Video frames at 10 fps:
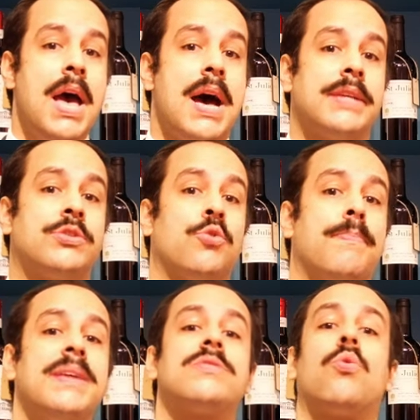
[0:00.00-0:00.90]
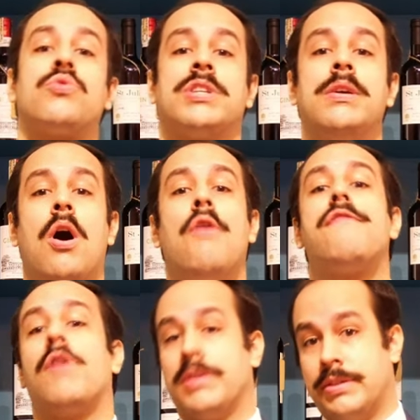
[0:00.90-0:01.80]
as the best rosé of
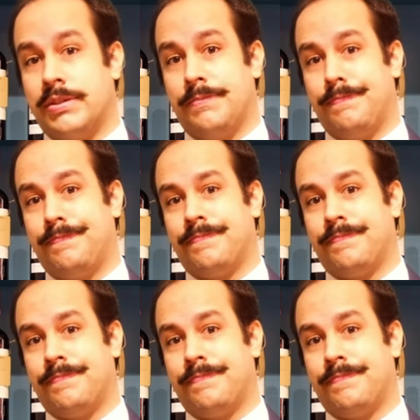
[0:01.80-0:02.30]
France.